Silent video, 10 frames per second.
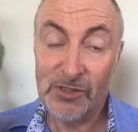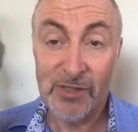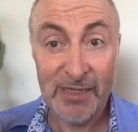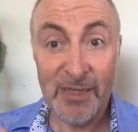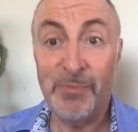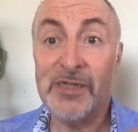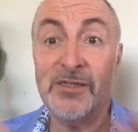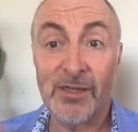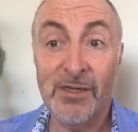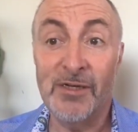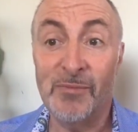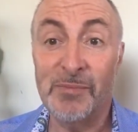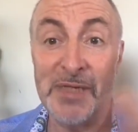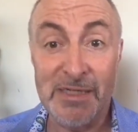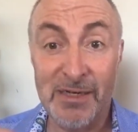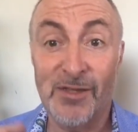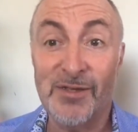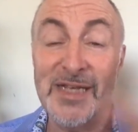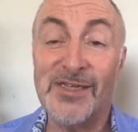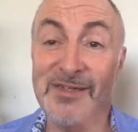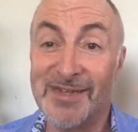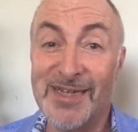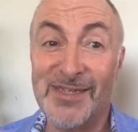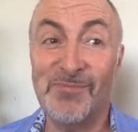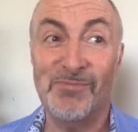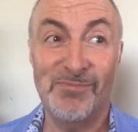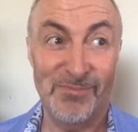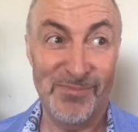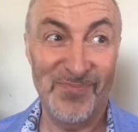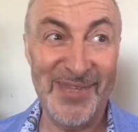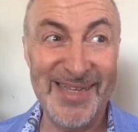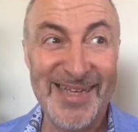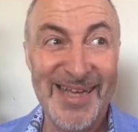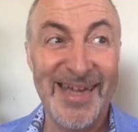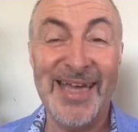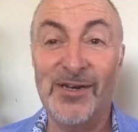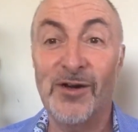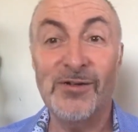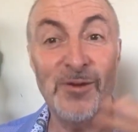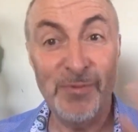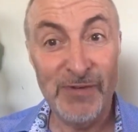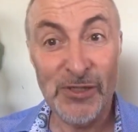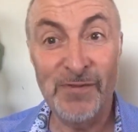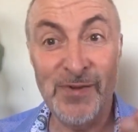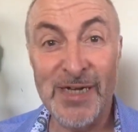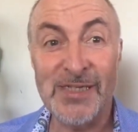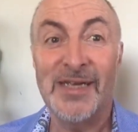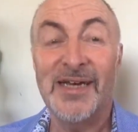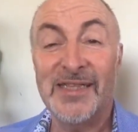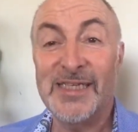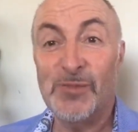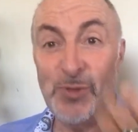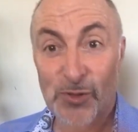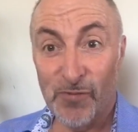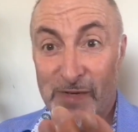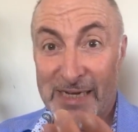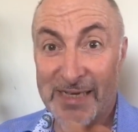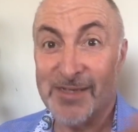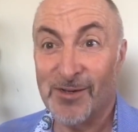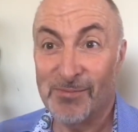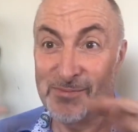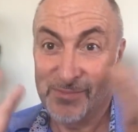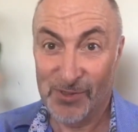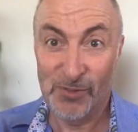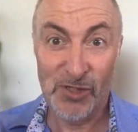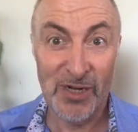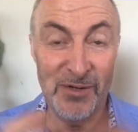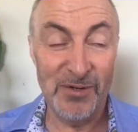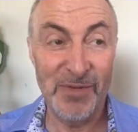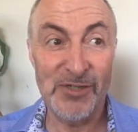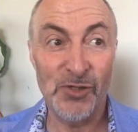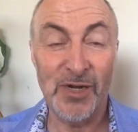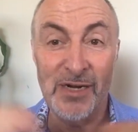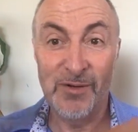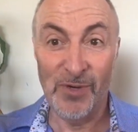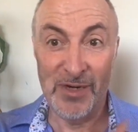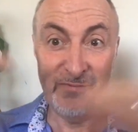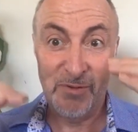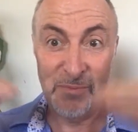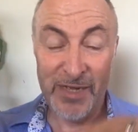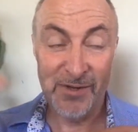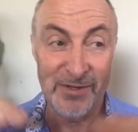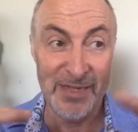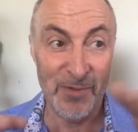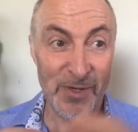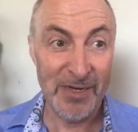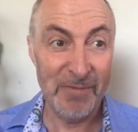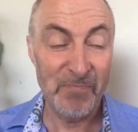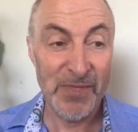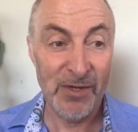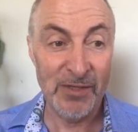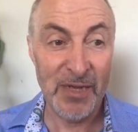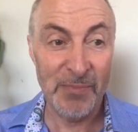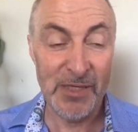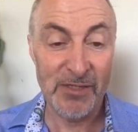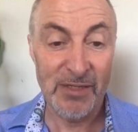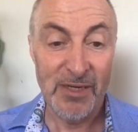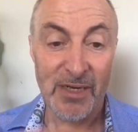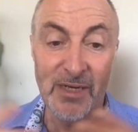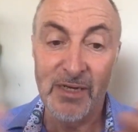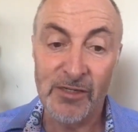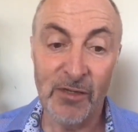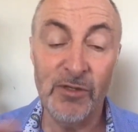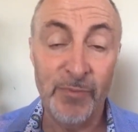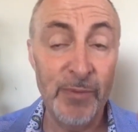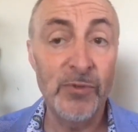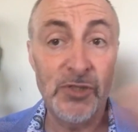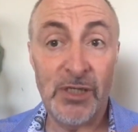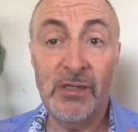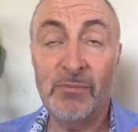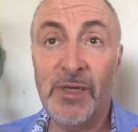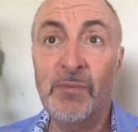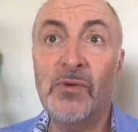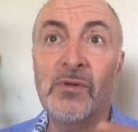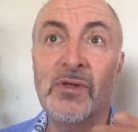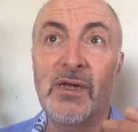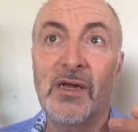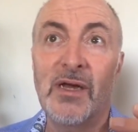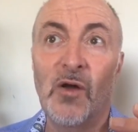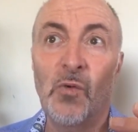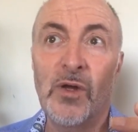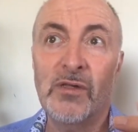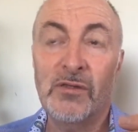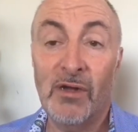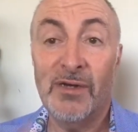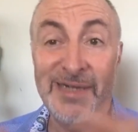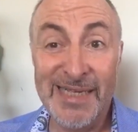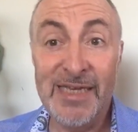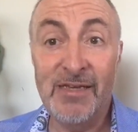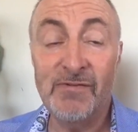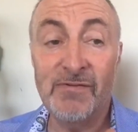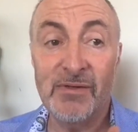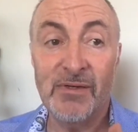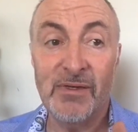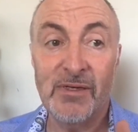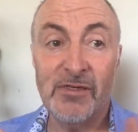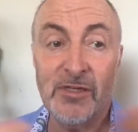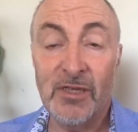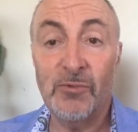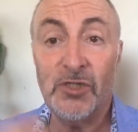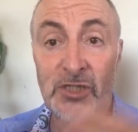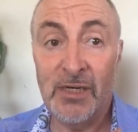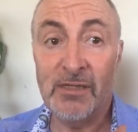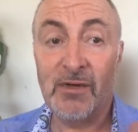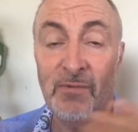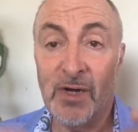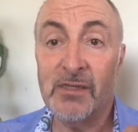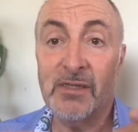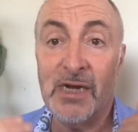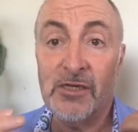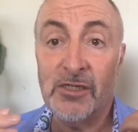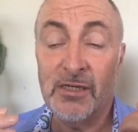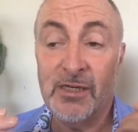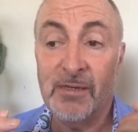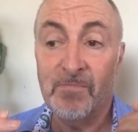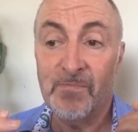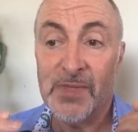should kick their butt to the curb. That's another, that's a, that's a again, not, not professional advice, this is personal feeling. So it's just clear, make sure I'm clear on what level I'm playing on that one, on that piece. So the people cheat, people will not leave, so they will cheat rather than actually,